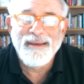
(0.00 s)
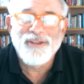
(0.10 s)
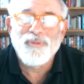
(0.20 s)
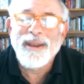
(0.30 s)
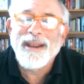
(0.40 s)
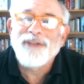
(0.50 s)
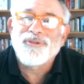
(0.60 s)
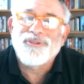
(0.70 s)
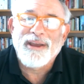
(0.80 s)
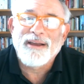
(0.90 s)
It's been
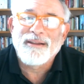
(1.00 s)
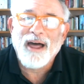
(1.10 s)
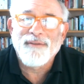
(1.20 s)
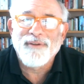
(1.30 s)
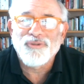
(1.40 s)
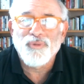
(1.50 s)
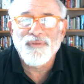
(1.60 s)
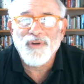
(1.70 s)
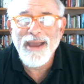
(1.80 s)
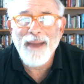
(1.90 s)
interesting. A lot of us were
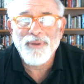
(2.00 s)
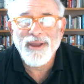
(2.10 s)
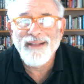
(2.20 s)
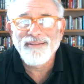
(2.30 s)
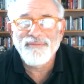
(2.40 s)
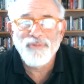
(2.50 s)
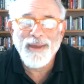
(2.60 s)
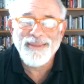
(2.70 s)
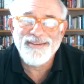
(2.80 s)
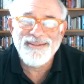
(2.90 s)
very apprehensive
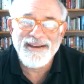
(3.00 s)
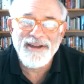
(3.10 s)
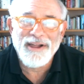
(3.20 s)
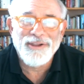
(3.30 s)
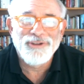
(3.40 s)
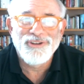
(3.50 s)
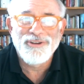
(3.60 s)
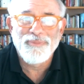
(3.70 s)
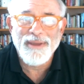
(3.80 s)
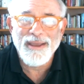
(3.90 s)
about this technology
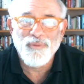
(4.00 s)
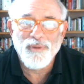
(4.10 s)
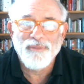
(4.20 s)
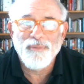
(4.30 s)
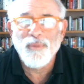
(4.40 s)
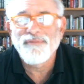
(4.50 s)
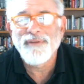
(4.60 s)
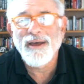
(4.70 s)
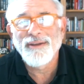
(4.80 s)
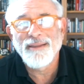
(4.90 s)
to begin with, but we
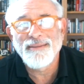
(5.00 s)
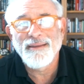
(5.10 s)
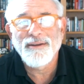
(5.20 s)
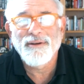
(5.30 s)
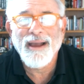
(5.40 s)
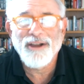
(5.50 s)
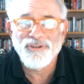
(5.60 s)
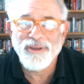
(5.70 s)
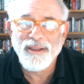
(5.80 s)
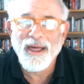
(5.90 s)
found out that there are
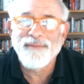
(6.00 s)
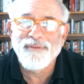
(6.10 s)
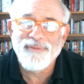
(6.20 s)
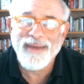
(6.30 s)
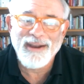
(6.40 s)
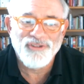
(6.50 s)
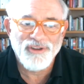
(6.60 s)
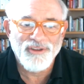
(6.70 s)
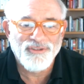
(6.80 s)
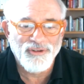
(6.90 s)
actually a lot of
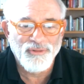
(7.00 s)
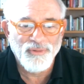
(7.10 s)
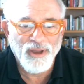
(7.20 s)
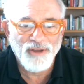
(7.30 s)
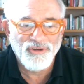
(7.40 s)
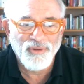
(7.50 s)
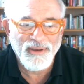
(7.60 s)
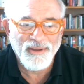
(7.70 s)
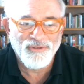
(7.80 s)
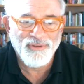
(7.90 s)
advantages to doing
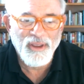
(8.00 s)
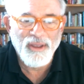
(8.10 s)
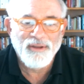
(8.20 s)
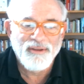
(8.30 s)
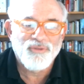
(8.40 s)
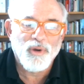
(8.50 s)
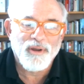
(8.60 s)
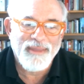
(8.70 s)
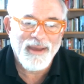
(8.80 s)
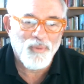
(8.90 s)
this
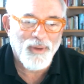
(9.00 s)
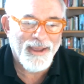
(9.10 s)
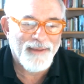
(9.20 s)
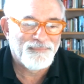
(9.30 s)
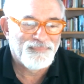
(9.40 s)
work that way.